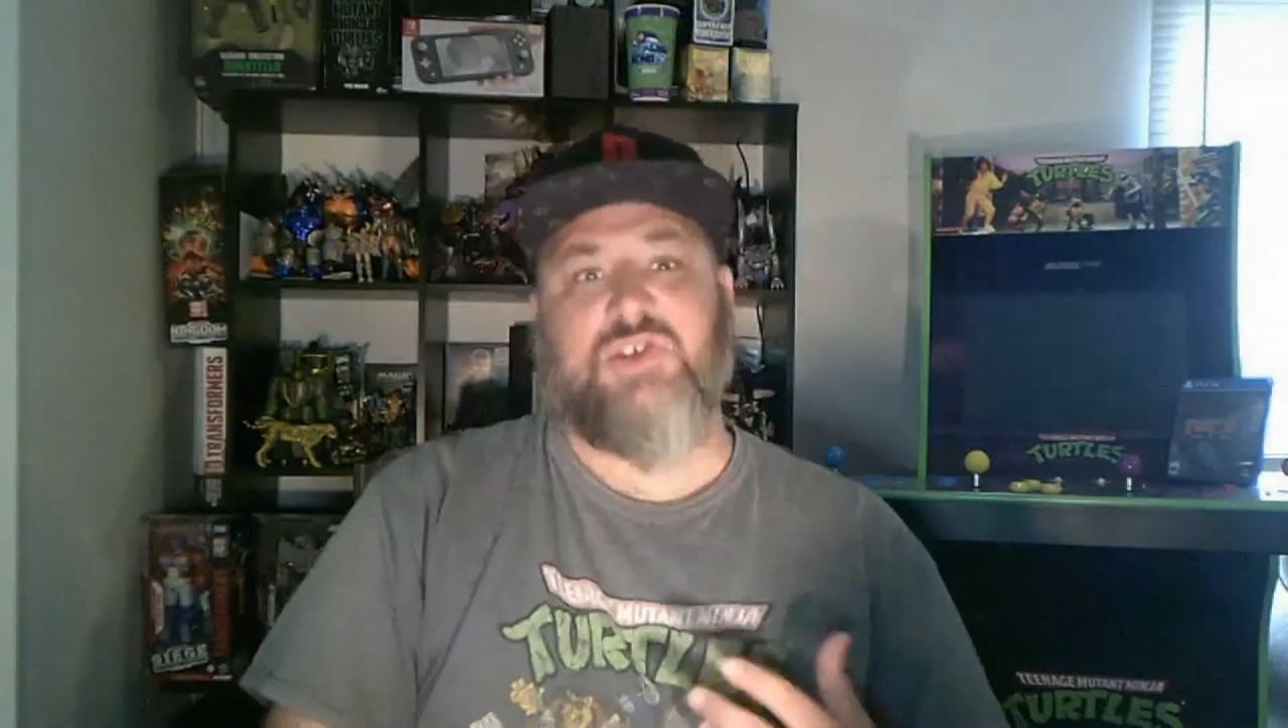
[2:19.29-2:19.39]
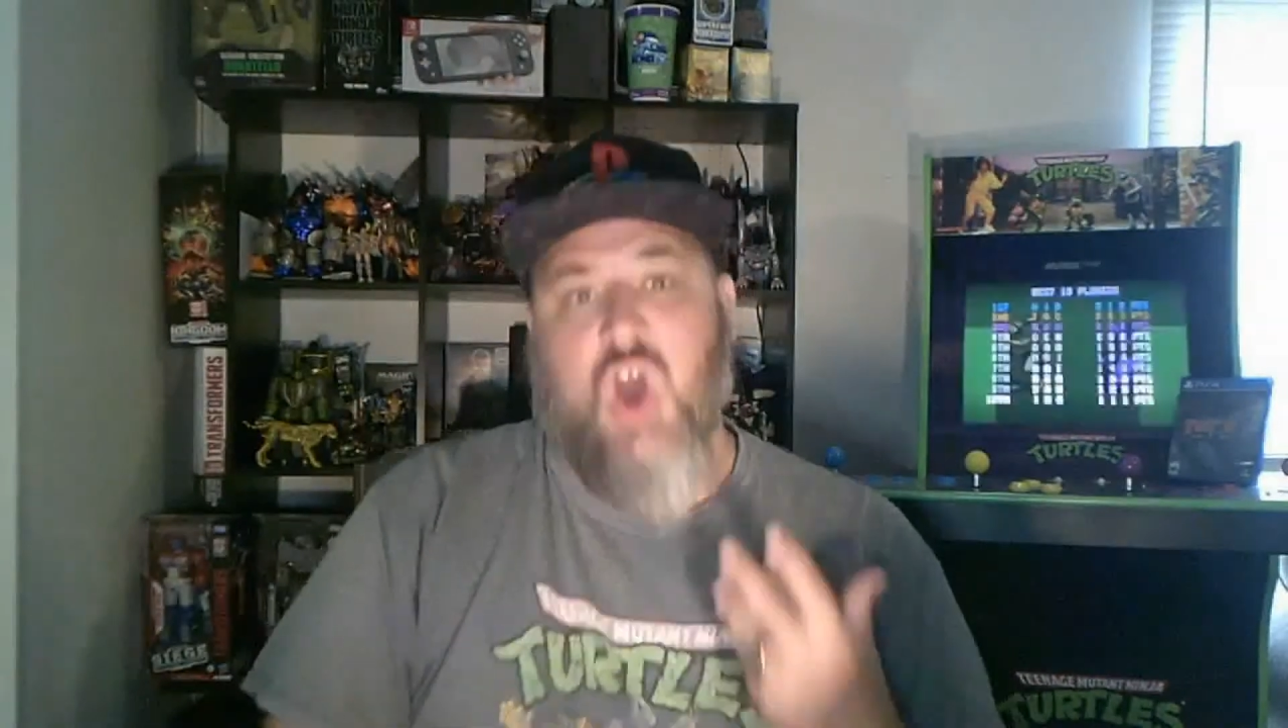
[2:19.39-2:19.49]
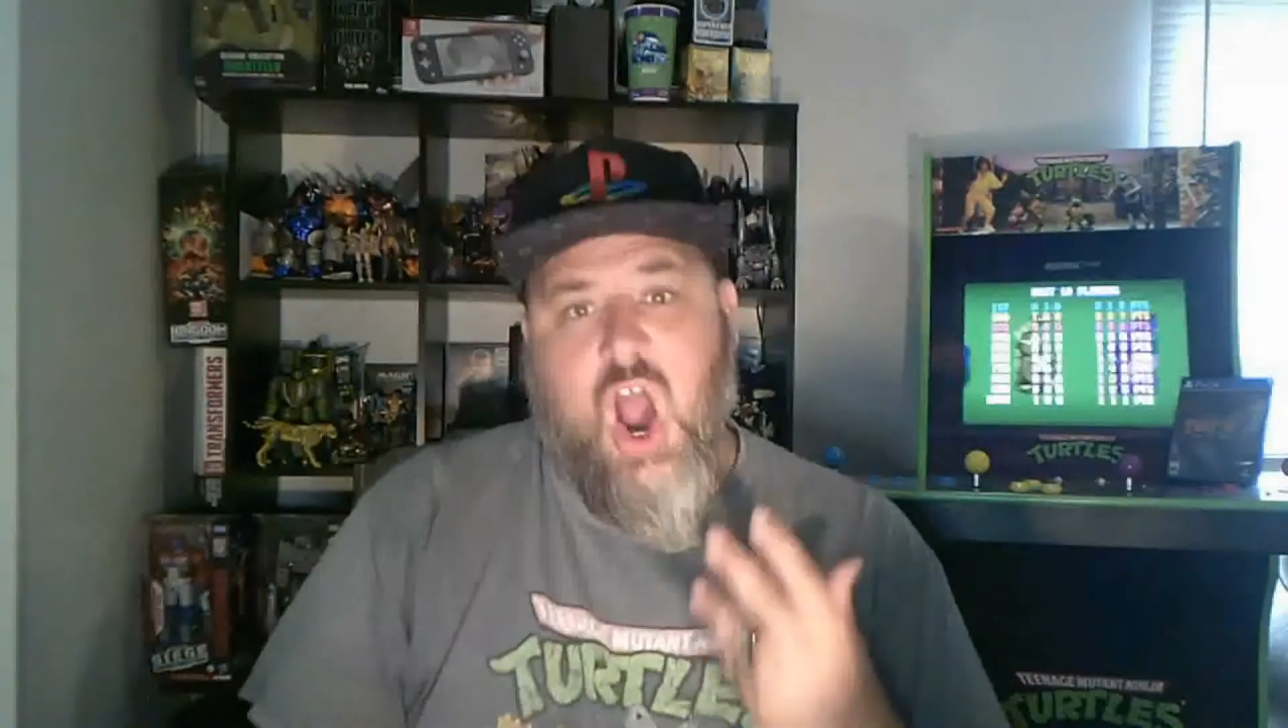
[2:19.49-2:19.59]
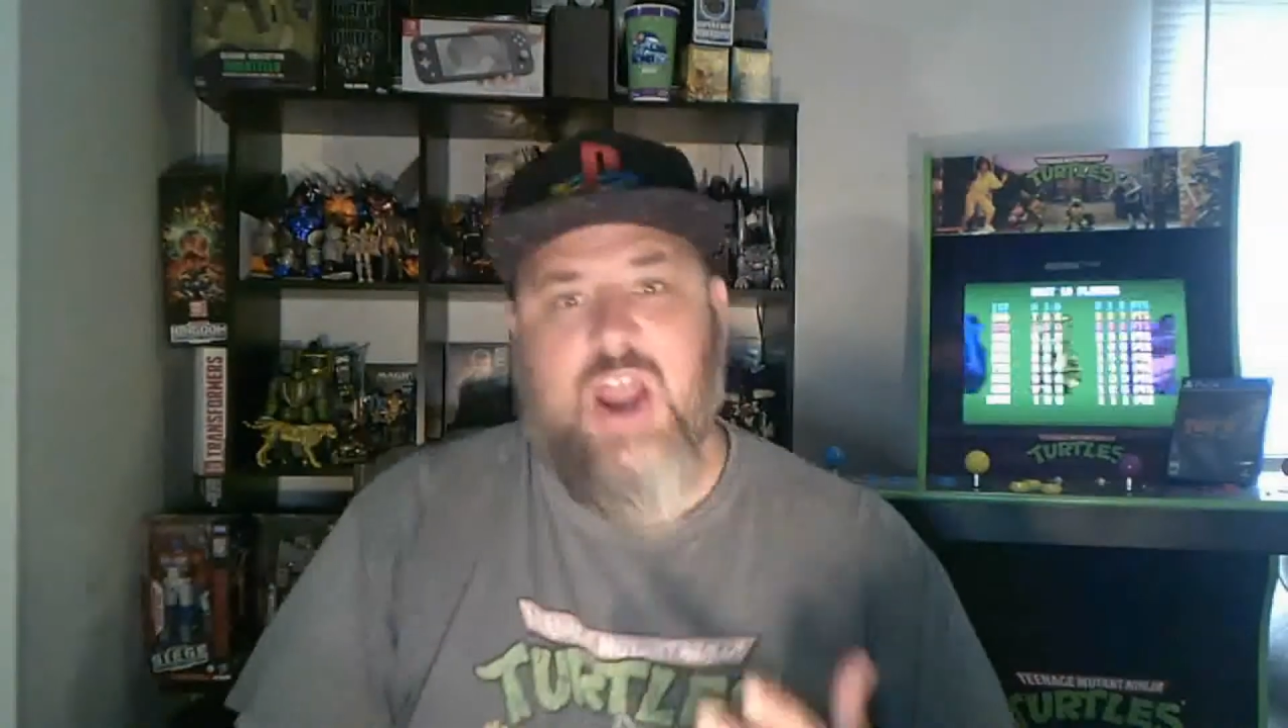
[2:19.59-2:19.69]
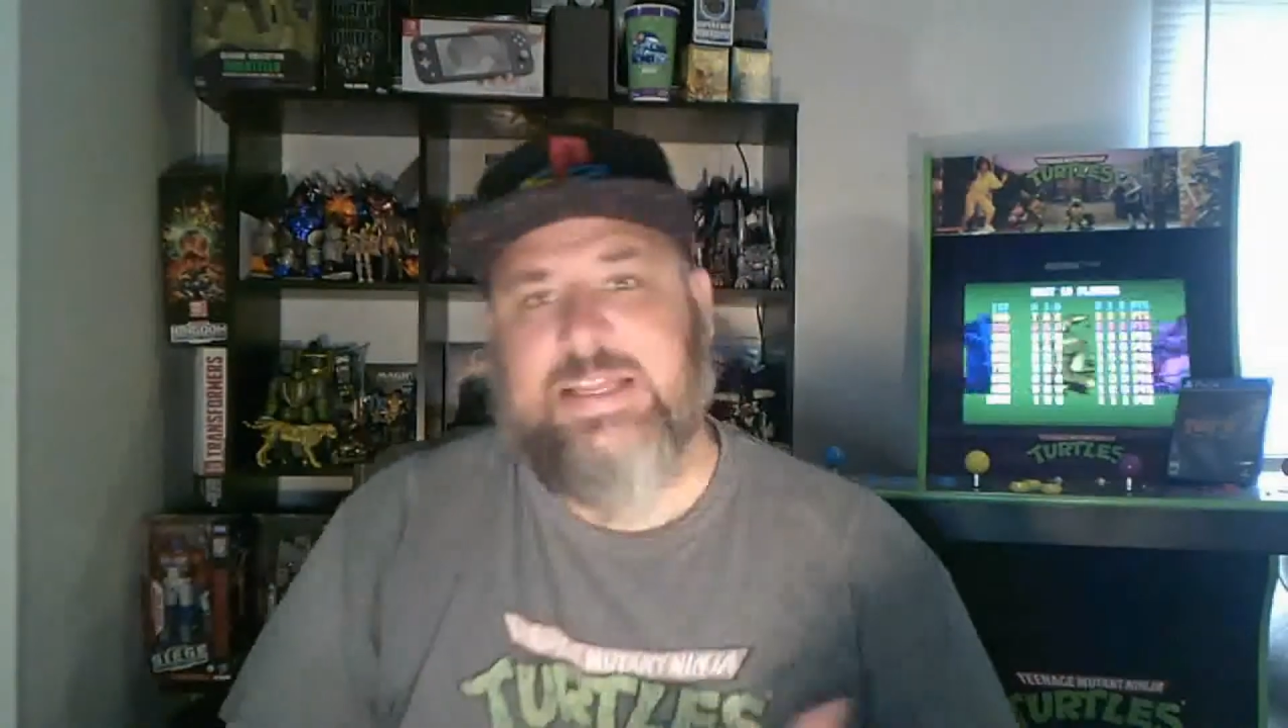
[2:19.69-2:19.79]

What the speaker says: card